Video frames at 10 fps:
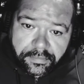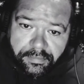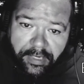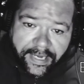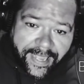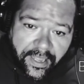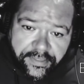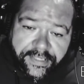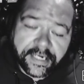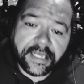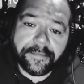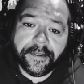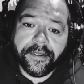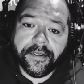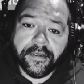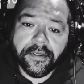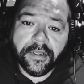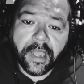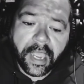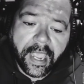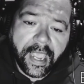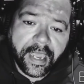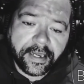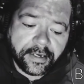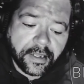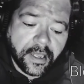account set up, and